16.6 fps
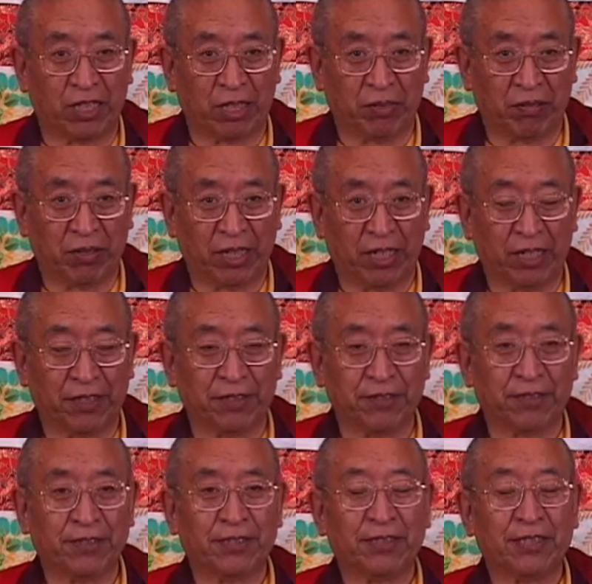In
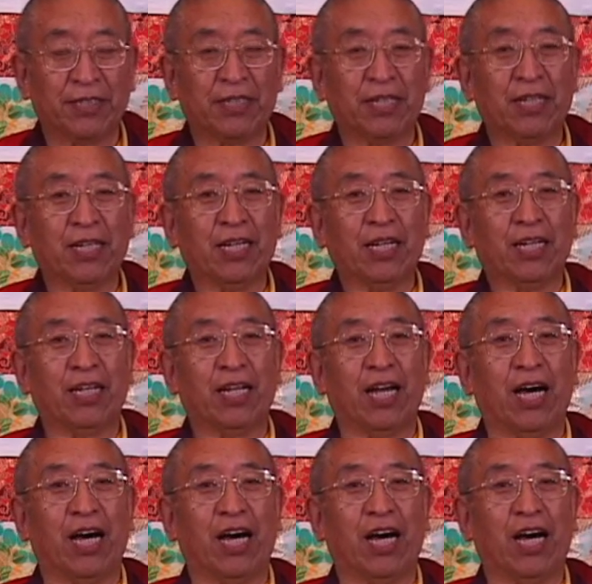order
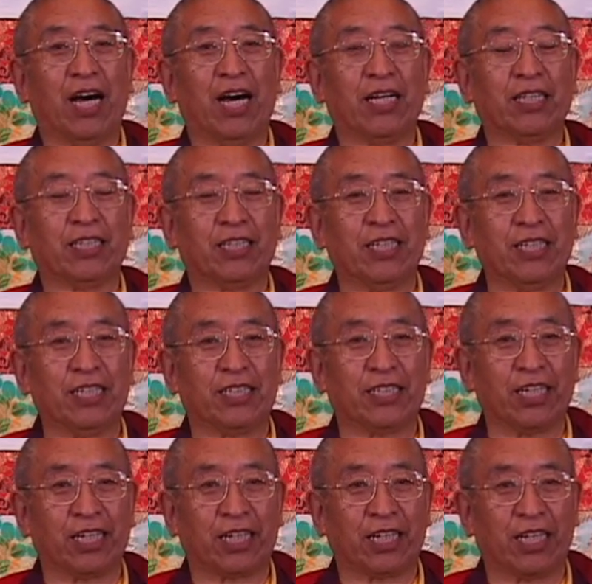for Dharma to
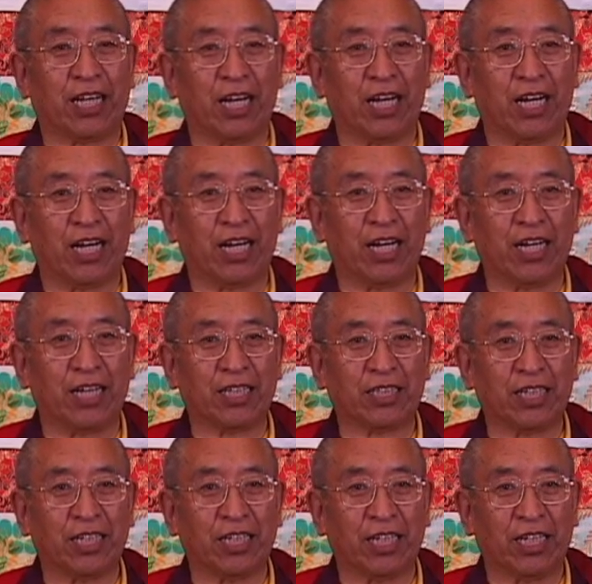become a path,
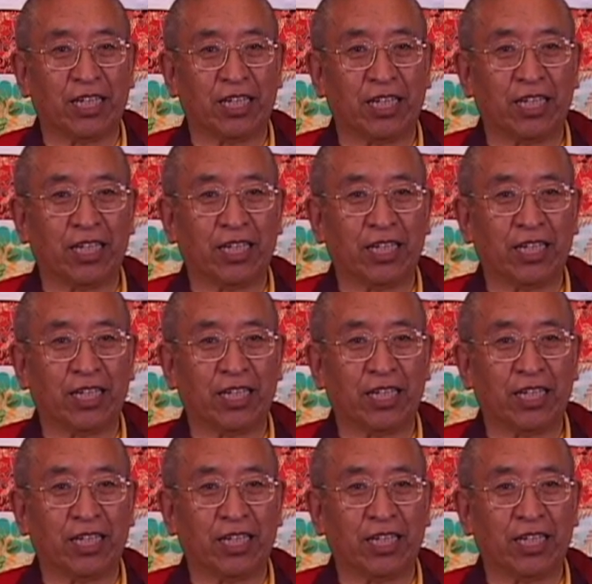we